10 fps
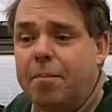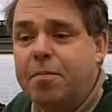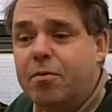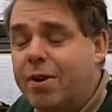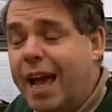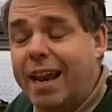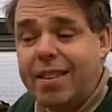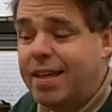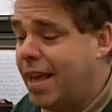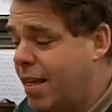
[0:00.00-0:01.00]

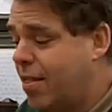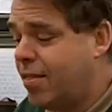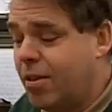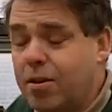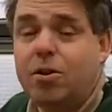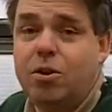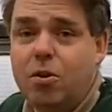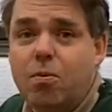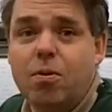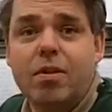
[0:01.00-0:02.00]
Reality is that you
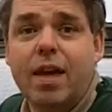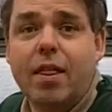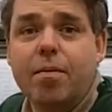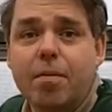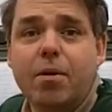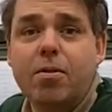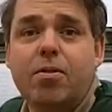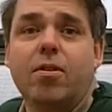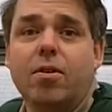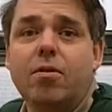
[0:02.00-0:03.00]
want to get the most
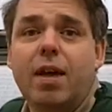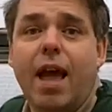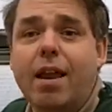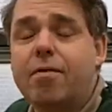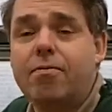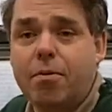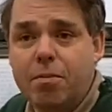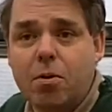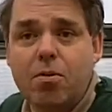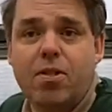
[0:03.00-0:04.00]
that you can from
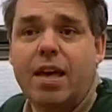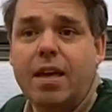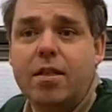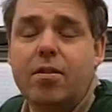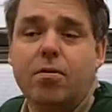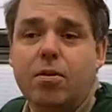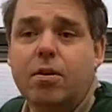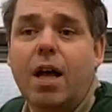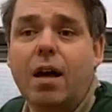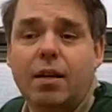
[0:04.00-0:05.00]
your seeds or your
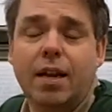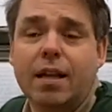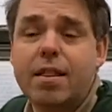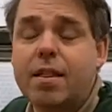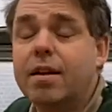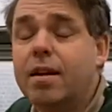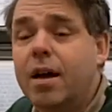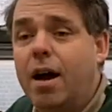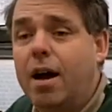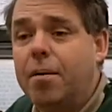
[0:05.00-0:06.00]
cuttings,
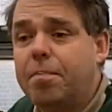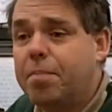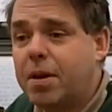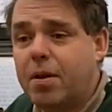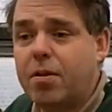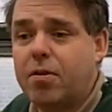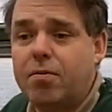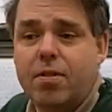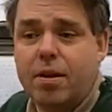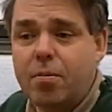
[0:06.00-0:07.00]
because
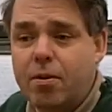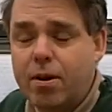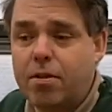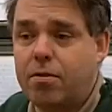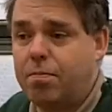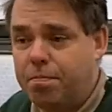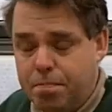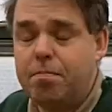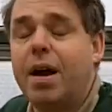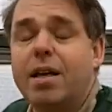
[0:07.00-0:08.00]
obviously whether it's
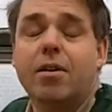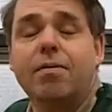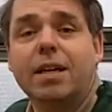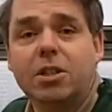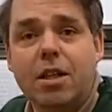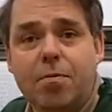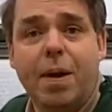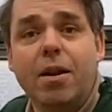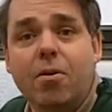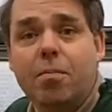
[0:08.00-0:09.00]
money you've actually
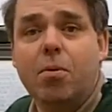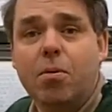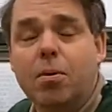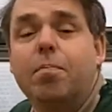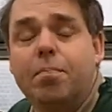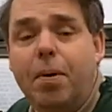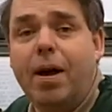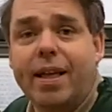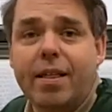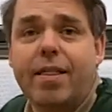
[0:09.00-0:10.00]
spent on
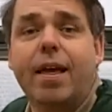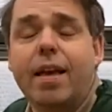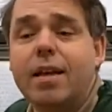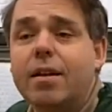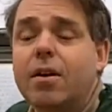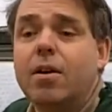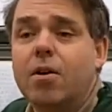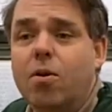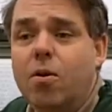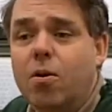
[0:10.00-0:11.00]
buying seed,
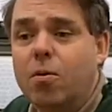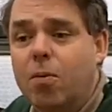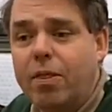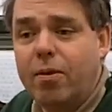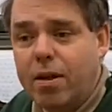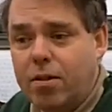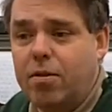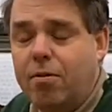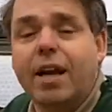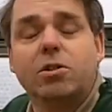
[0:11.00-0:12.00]
or whether it's
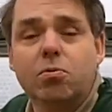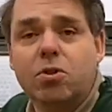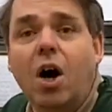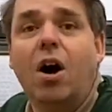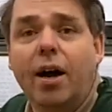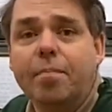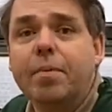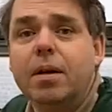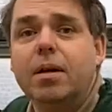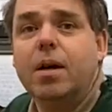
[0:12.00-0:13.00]
your actual time
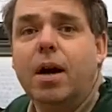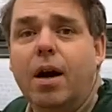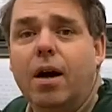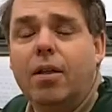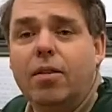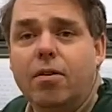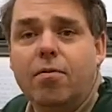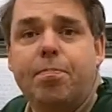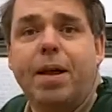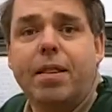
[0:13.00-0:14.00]
that you've
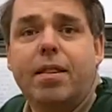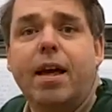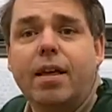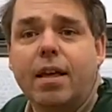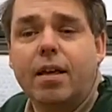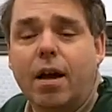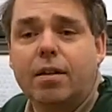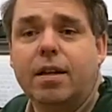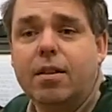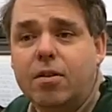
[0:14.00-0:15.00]
spent taking
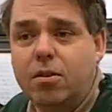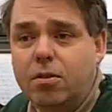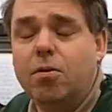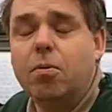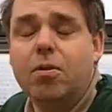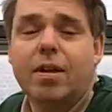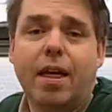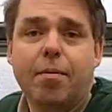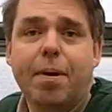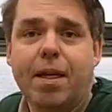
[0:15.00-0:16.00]
cuttings, you want to get
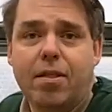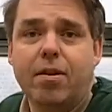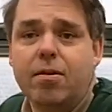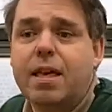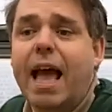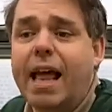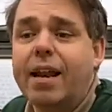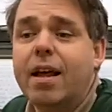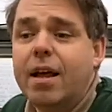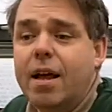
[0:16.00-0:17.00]
the best that you can.
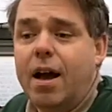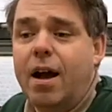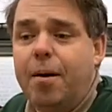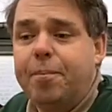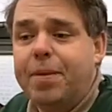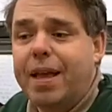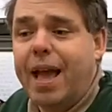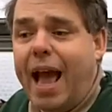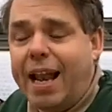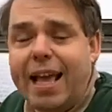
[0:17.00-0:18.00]

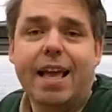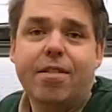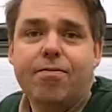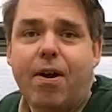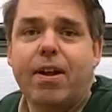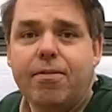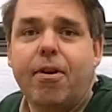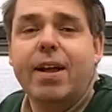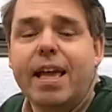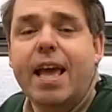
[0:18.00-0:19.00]
And it is very,
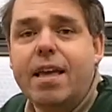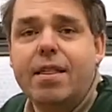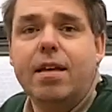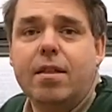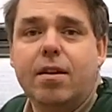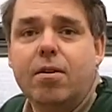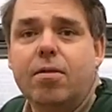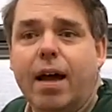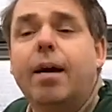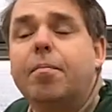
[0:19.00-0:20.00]
very easy to do
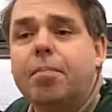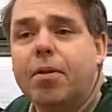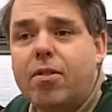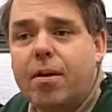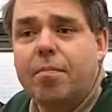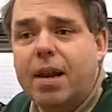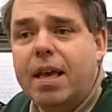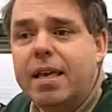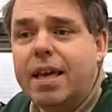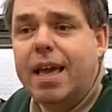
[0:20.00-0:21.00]
that, but
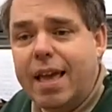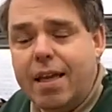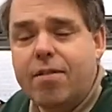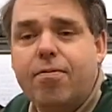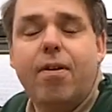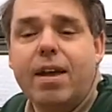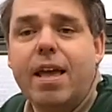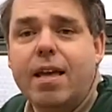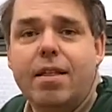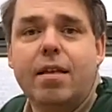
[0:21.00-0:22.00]
similarly, it is very
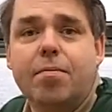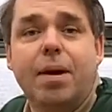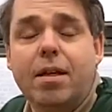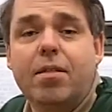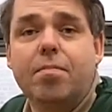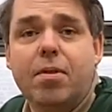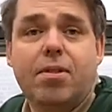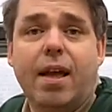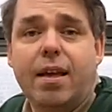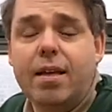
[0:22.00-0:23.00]
easy to make some
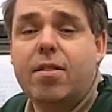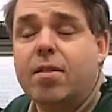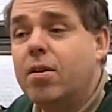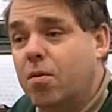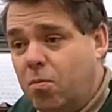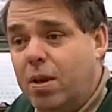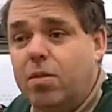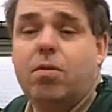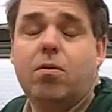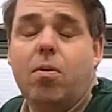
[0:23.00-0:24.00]
mistakes with
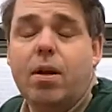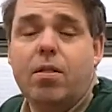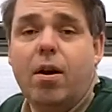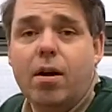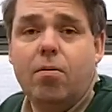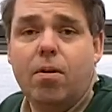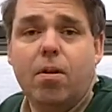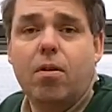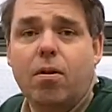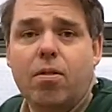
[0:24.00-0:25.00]
quite dire
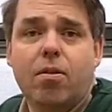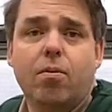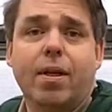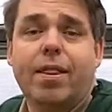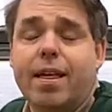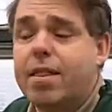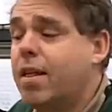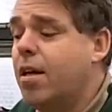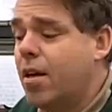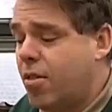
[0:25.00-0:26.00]
consequences.
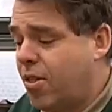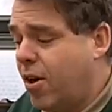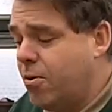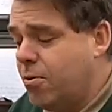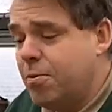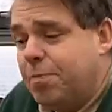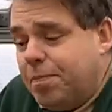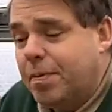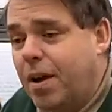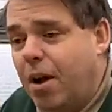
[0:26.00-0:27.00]
So,
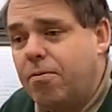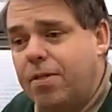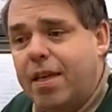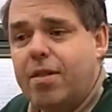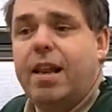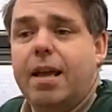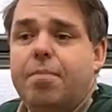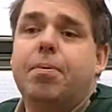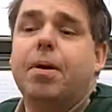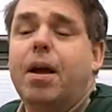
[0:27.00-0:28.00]
over this clip
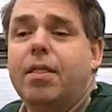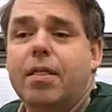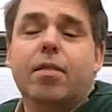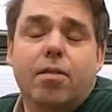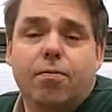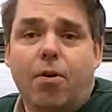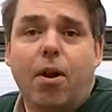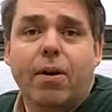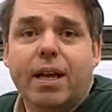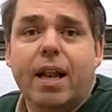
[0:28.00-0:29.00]
and the
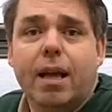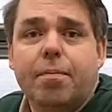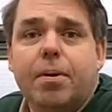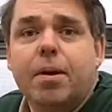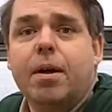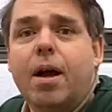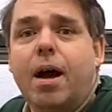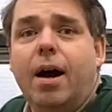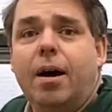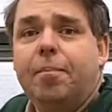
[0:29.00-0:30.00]
following clip,
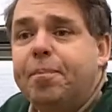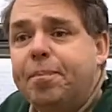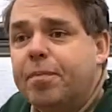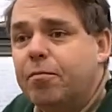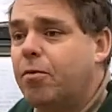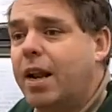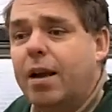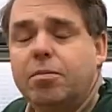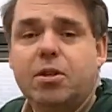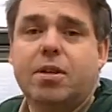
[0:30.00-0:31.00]
really
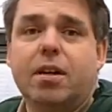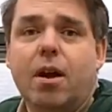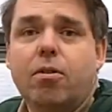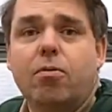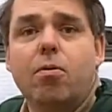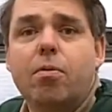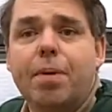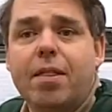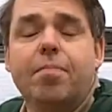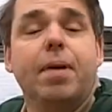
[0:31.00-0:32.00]
I'm just going to go through all the
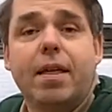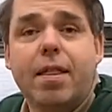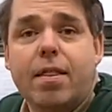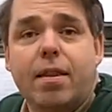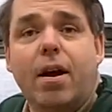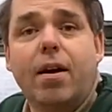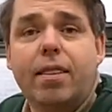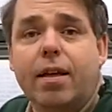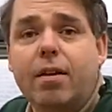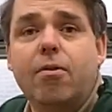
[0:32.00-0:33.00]
bits and pieces that I
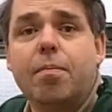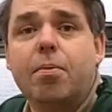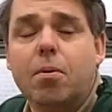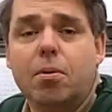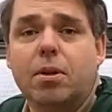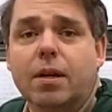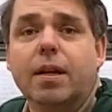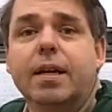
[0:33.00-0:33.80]
think are important.